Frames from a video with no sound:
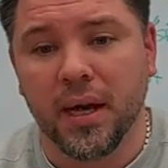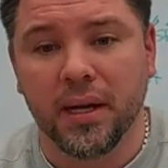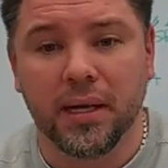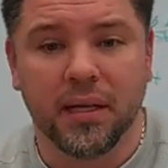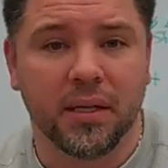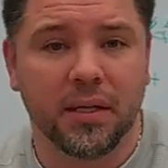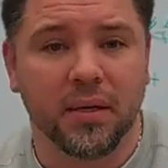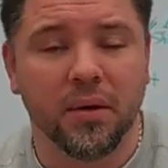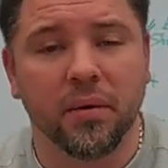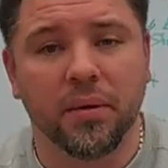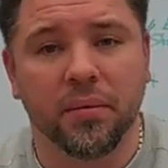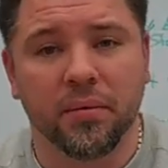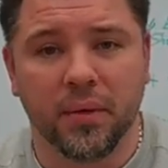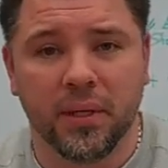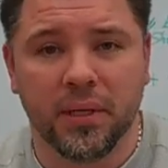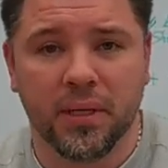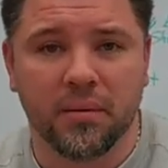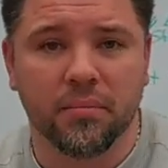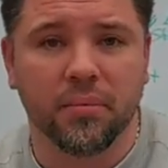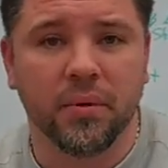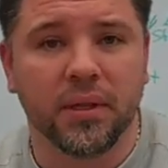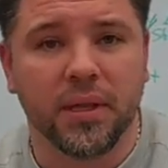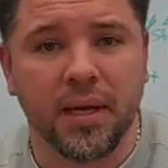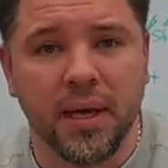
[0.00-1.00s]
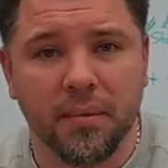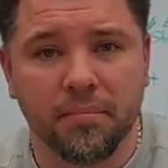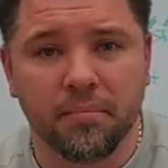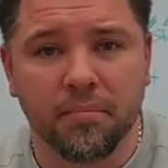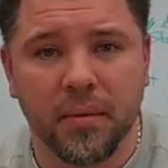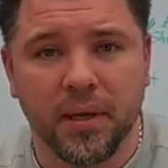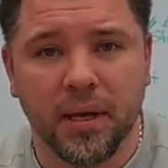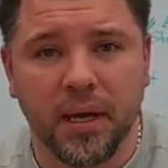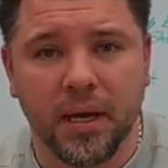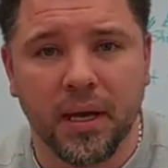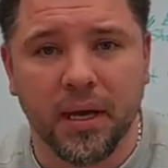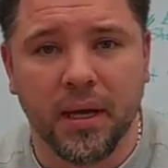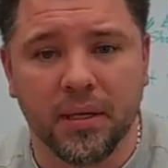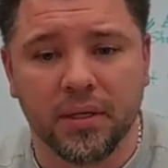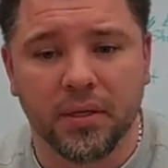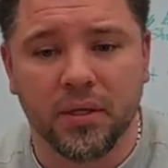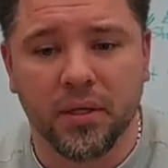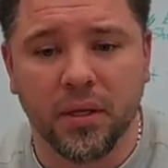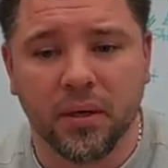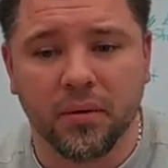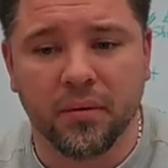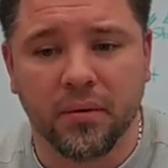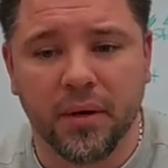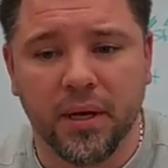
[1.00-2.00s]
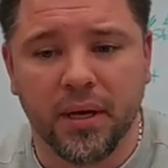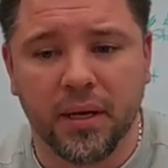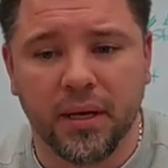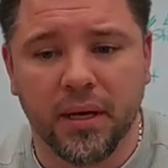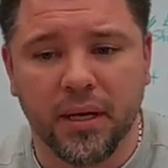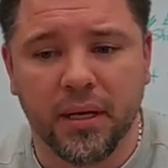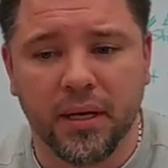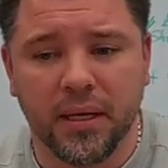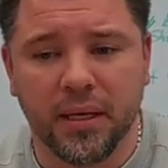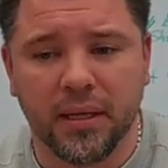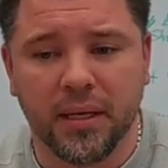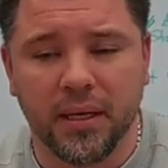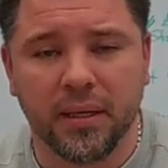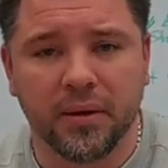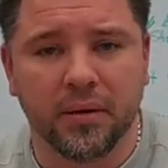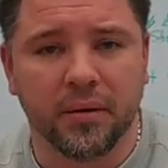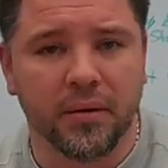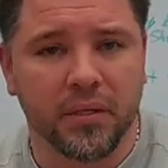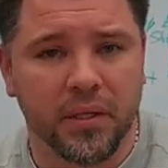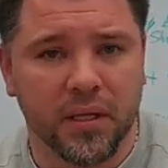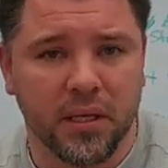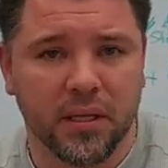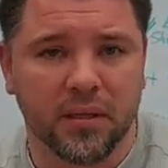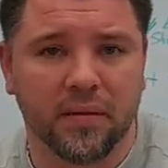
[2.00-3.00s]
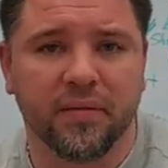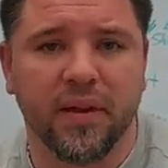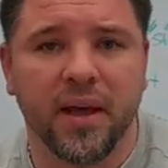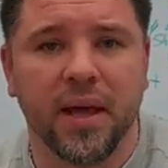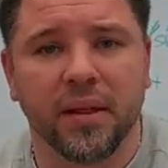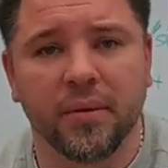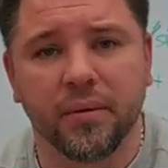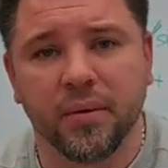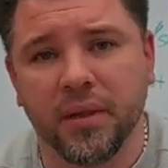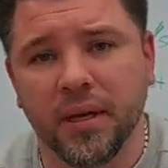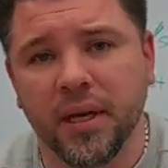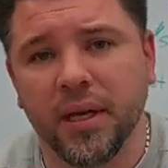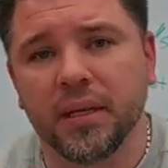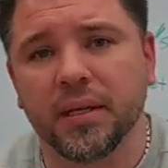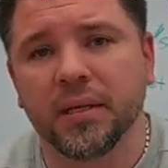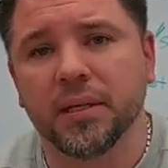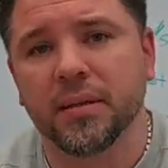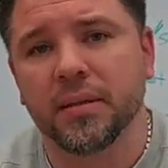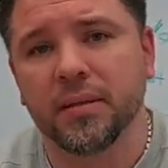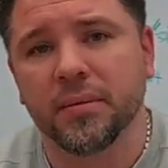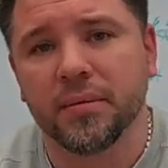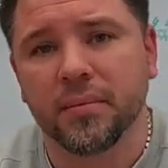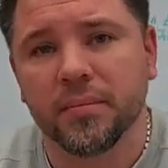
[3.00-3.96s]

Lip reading: I need to go 3 deep with them. And I think they're seeing the value in that.